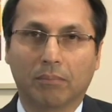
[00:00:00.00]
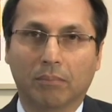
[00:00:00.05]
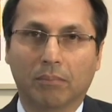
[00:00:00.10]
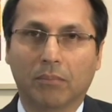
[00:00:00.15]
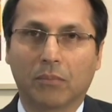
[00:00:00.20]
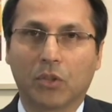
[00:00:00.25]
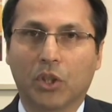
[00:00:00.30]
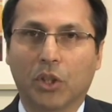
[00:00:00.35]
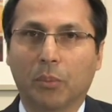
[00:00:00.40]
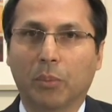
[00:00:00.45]

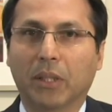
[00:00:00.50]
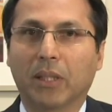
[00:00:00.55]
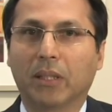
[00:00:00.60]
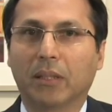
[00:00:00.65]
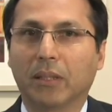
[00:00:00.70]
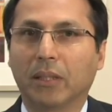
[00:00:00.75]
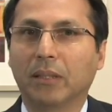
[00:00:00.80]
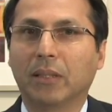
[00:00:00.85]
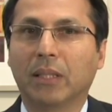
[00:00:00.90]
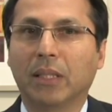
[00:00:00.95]
chairman
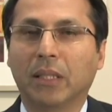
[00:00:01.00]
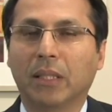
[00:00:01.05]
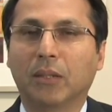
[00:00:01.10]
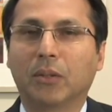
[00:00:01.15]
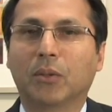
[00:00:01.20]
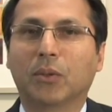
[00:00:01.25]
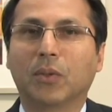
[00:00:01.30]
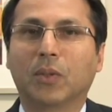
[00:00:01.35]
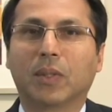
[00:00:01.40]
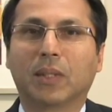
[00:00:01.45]
and the dean
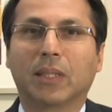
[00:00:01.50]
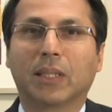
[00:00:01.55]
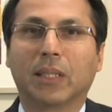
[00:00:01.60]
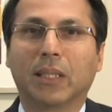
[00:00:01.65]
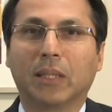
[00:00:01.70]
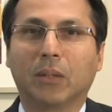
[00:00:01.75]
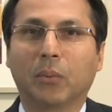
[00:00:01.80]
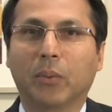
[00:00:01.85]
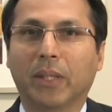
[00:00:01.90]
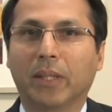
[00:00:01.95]
to
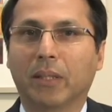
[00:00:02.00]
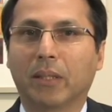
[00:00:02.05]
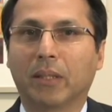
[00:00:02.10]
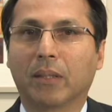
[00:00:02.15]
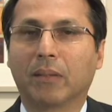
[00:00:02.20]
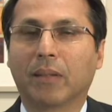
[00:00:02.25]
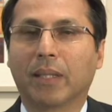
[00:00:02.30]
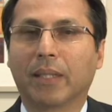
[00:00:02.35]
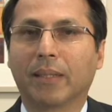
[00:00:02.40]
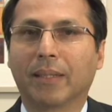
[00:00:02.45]
see
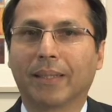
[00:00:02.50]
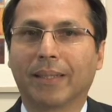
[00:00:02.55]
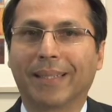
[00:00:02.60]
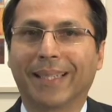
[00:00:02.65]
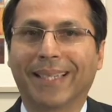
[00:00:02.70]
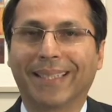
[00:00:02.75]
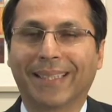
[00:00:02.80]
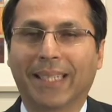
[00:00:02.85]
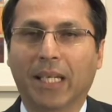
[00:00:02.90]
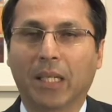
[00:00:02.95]
whether
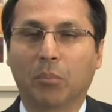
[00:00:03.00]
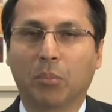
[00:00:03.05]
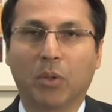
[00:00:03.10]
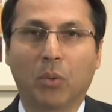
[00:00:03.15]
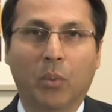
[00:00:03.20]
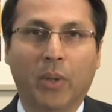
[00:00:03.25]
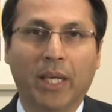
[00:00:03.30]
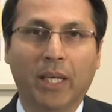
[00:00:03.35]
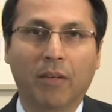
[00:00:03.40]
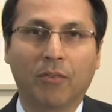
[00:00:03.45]
that can be
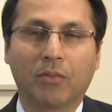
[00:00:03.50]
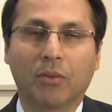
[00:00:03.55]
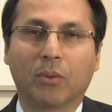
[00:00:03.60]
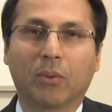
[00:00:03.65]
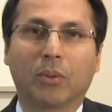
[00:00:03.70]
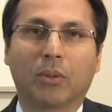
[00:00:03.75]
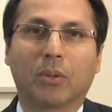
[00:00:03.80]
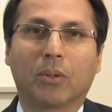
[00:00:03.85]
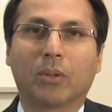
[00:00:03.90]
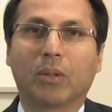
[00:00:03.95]
waived
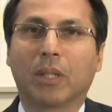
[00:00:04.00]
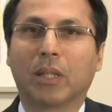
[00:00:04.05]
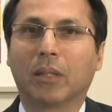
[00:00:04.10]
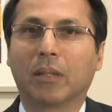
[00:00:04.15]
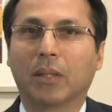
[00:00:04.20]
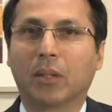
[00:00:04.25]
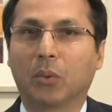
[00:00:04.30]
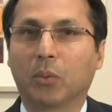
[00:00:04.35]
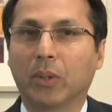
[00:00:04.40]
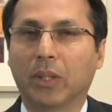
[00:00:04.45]
or
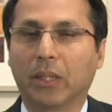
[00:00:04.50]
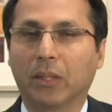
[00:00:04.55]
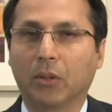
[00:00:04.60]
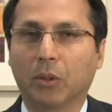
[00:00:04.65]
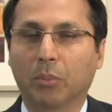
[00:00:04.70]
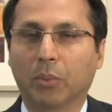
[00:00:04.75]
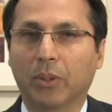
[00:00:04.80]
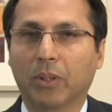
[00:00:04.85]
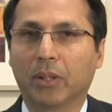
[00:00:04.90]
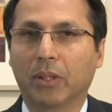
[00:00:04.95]
they're willing
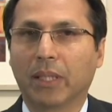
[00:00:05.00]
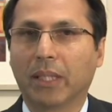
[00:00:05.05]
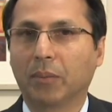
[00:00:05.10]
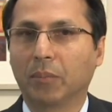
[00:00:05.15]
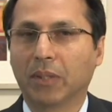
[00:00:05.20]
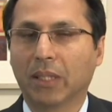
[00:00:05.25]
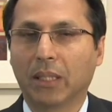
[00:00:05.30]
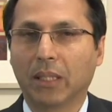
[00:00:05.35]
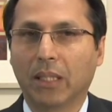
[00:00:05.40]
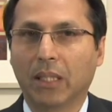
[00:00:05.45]
to put their
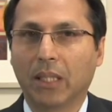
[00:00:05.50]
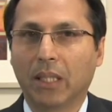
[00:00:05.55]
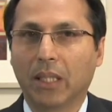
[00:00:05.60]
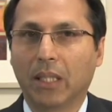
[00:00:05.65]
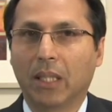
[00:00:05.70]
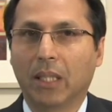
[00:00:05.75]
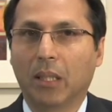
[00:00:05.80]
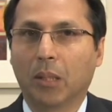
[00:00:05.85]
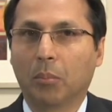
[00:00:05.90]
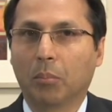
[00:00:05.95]
names in.
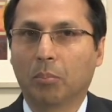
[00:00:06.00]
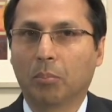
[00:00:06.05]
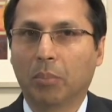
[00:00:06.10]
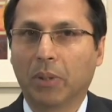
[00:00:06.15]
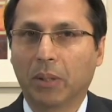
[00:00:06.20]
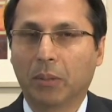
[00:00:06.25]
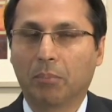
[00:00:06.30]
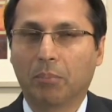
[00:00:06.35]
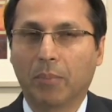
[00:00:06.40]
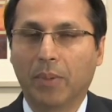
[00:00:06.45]

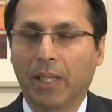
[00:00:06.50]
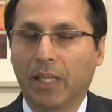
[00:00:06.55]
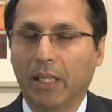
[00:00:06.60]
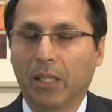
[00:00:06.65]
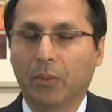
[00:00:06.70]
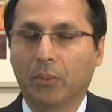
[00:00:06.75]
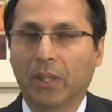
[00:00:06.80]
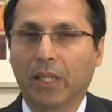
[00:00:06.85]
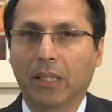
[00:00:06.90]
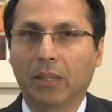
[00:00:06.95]
But
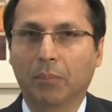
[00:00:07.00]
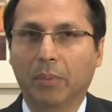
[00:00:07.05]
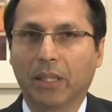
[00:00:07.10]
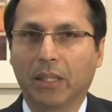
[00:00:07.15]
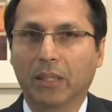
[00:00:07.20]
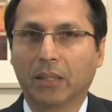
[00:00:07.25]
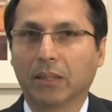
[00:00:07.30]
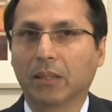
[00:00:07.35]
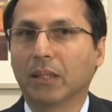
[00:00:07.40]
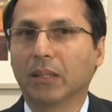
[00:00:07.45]
anyway,
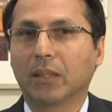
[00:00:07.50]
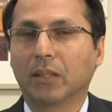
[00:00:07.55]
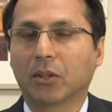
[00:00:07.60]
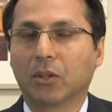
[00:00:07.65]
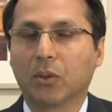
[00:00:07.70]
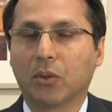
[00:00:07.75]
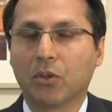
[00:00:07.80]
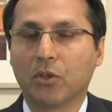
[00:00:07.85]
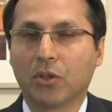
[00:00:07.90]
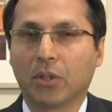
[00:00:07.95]
because
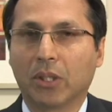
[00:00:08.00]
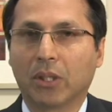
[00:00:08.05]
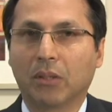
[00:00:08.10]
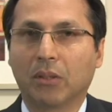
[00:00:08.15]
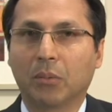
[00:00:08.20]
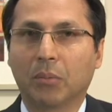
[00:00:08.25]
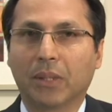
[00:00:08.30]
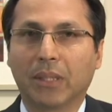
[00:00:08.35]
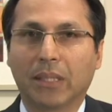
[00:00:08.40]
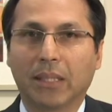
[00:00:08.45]
non-disclosure
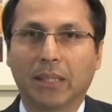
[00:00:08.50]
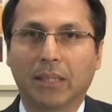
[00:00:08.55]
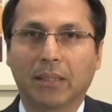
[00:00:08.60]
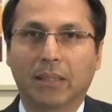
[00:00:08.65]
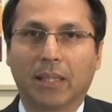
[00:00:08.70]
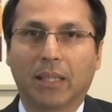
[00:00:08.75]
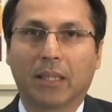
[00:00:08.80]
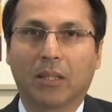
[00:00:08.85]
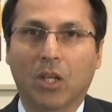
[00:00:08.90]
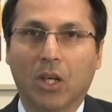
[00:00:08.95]
agreement
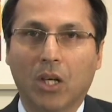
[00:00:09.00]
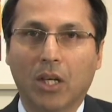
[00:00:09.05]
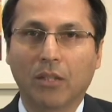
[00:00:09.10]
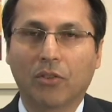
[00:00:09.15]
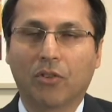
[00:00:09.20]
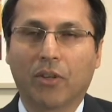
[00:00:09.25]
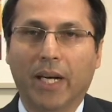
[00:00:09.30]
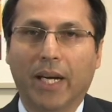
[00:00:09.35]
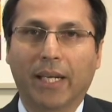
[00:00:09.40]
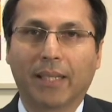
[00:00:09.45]
is a
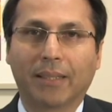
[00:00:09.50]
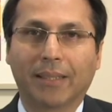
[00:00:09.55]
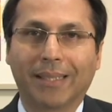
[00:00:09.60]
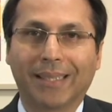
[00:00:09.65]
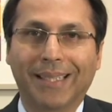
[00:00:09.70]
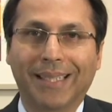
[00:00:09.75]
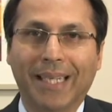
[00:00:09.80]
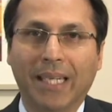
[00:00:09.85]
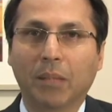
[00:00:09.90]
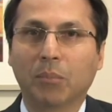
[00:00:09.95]
contract,
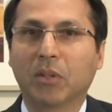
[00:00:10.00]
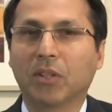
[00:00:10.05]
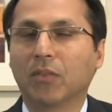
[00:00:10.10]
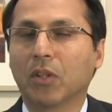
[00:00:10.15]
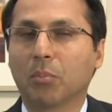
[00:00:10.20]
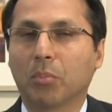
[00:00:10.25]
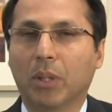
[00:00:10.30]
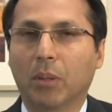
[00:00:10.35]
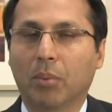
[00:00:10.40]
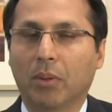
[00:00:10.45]
the names of
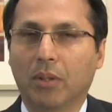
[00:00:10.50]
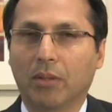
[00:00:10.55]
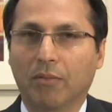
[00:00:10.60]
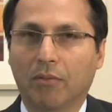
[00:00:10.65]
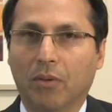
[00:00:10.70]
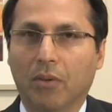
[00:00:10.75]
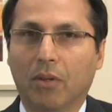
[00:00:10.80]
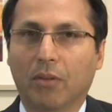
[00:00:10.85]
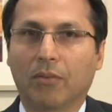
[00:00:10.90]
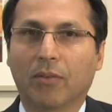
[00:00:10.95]
the people
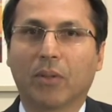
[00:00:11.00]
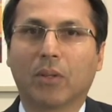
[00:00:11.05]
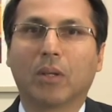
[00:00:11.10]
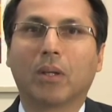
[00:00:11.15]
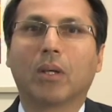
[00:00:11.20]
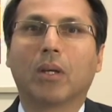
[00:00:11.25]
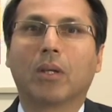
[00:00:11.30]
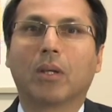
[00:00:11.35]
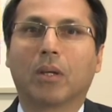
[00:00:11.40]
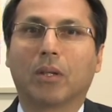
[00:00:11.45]
involved
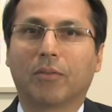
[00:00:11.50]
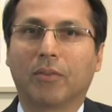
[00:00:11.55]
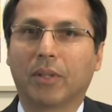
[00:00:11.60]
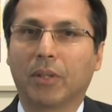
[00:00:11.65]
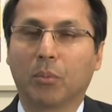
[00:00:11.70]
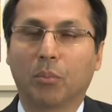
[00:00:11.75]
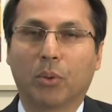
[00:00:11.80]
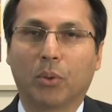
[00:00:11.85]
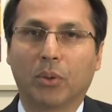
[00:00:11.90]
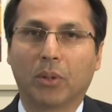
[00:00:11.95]
are
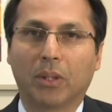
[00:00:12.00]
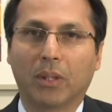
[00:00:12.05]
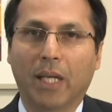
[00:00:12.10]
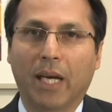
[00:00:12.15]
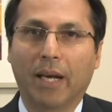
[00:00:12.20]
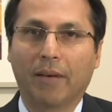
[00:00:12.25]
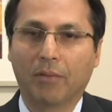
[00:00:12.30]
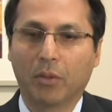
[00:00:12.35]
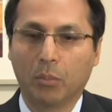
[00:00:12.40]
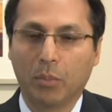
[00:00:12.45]
very important. They
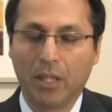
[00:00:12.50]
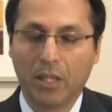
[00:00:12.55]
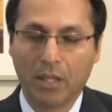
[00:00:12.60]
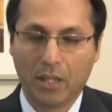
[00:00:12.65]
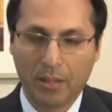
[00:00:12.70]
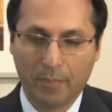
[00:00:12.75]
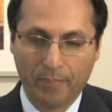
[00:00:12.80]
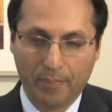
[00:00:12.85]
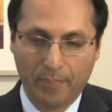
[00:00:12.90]
have to be there.